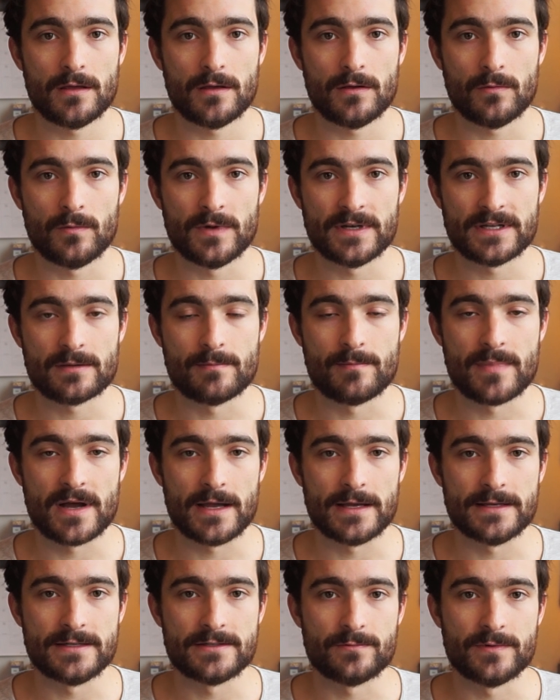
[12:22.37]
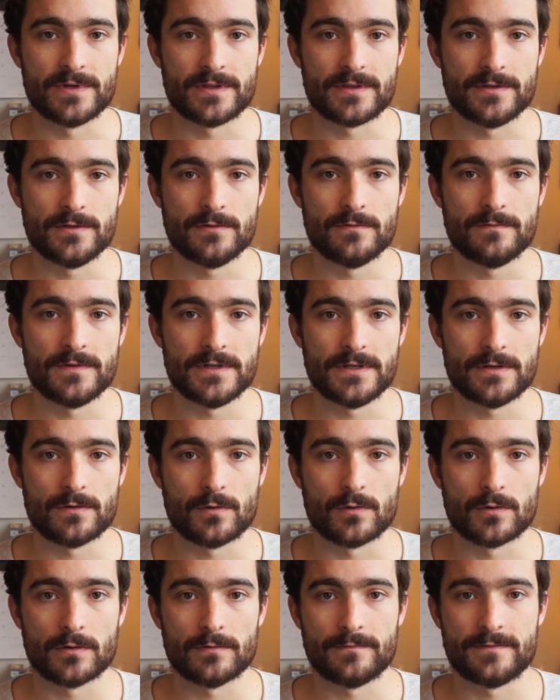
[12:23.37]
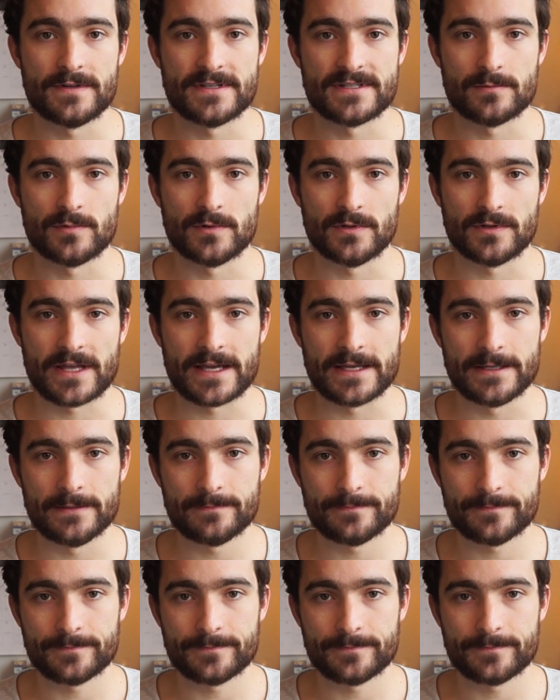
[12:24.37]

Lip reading: when combined with UV or visible light.